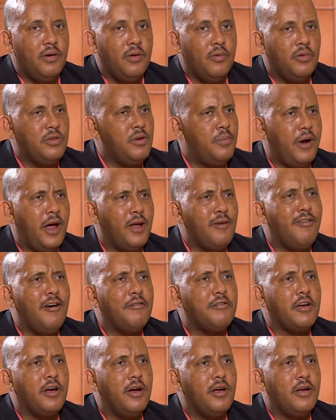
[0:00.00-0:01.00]
was the pride of
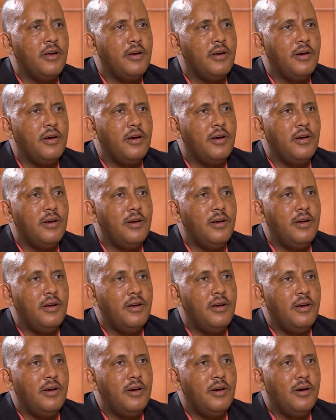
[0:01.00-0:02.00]
Africa
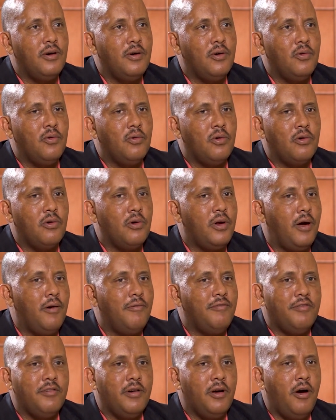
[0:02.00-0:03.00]
we could
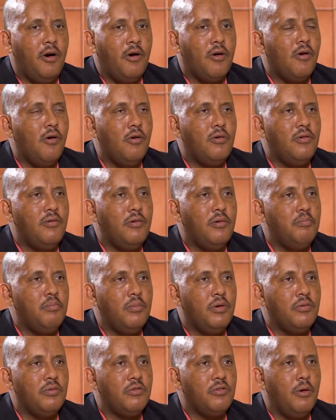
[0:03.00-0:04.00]
have uh, our
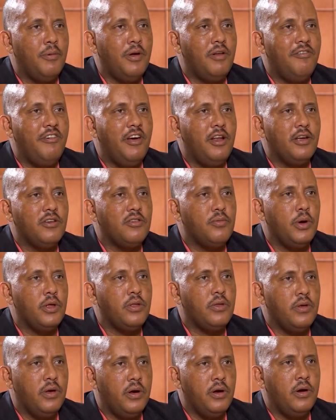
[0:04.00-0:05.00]
own um, so many failings,
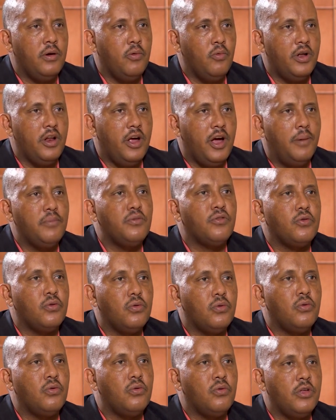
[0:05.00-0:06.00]
but uh, when it comes
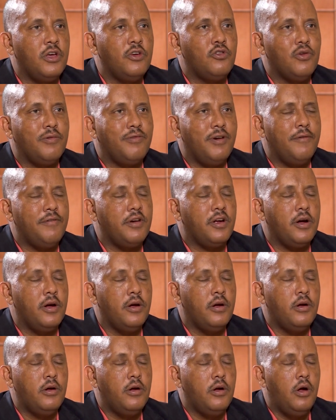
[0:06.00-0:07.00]
to the issue of Africa,
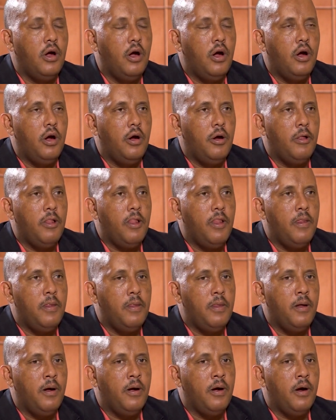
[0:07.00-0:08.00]

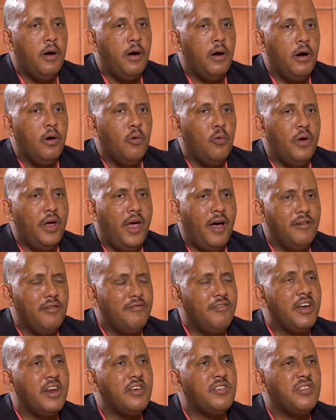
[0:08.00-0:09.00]
uh, we have a
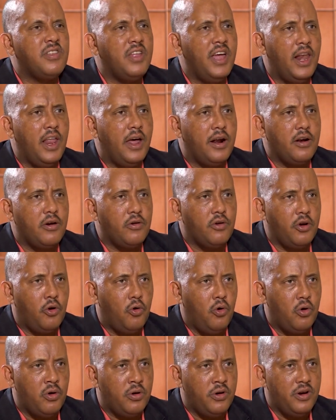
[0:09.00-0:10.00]
very stellar
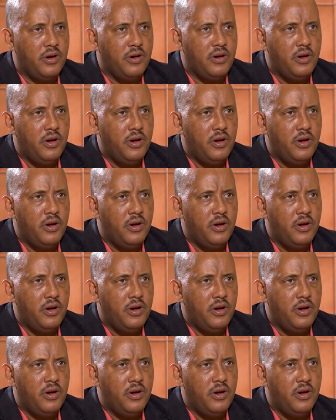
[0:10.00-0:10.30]
record.